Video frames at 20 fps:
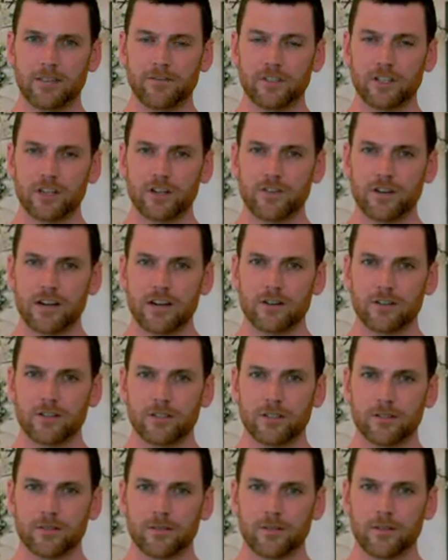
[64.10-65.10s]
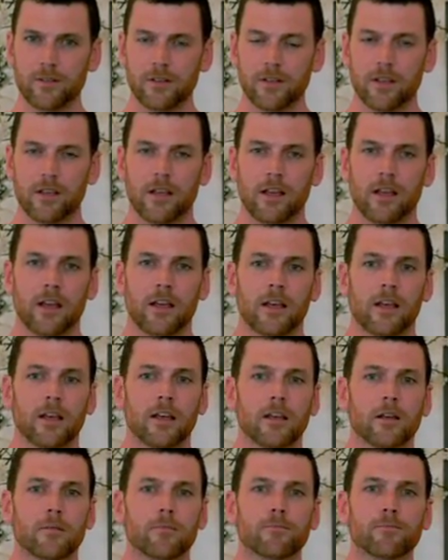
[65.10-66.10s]
and lifting your ears.
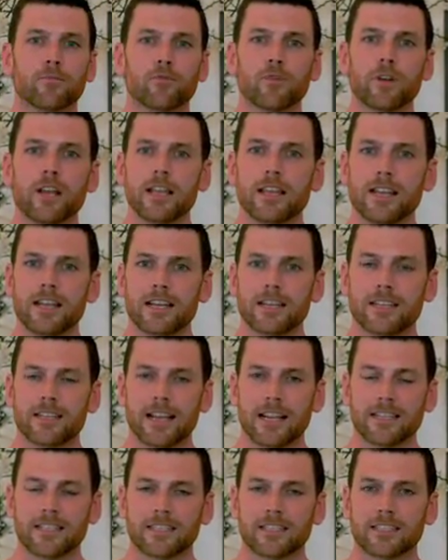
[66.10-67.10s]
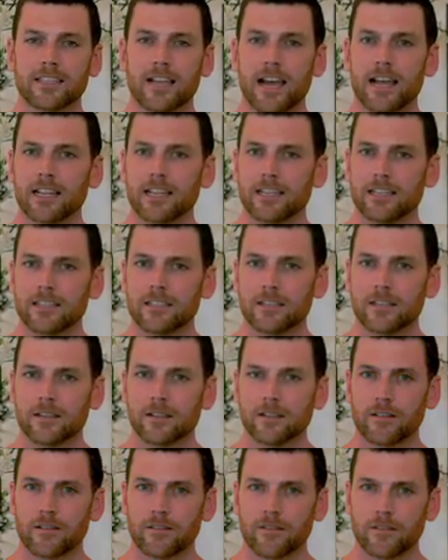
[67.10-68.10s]
Breathing into that silent
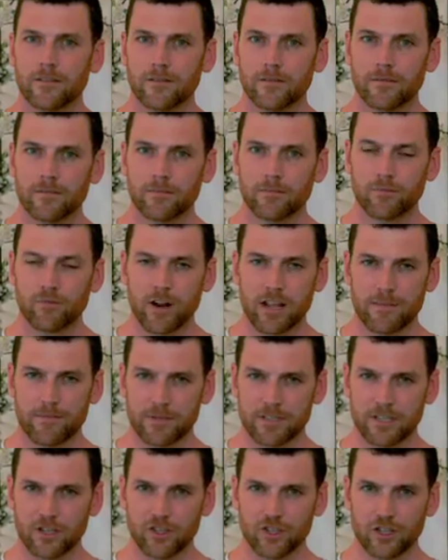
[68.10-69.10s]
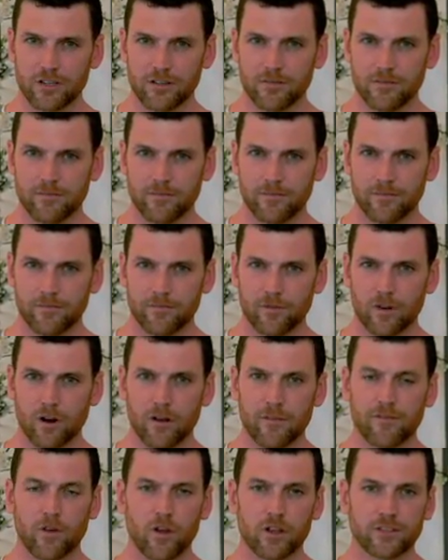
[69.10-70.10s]
breath position for
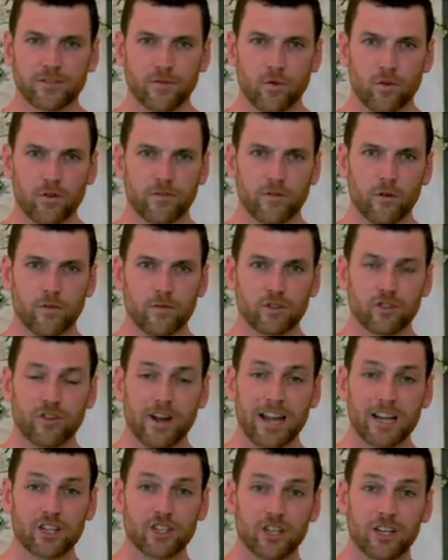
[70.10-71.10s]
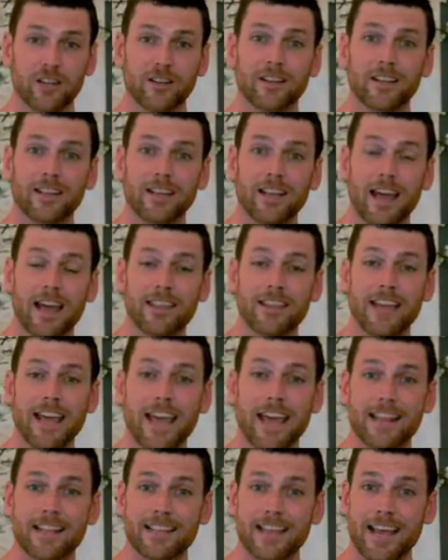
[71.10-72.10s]
our false vocal fold retraction, and then
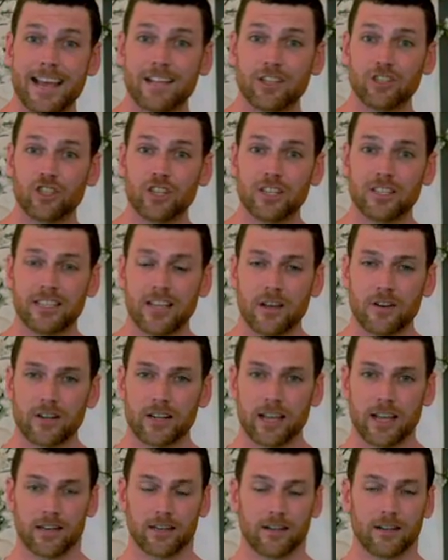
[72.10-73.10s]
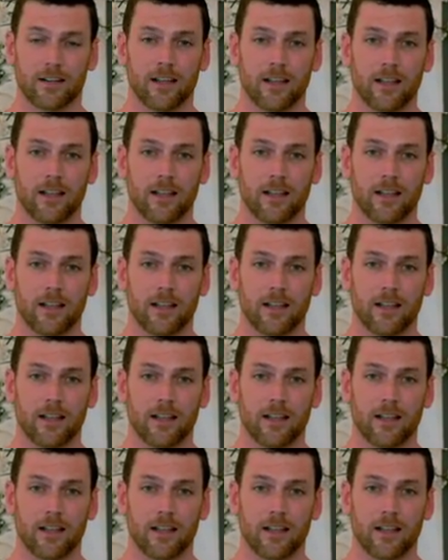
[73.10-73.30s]
adding the NG sound again.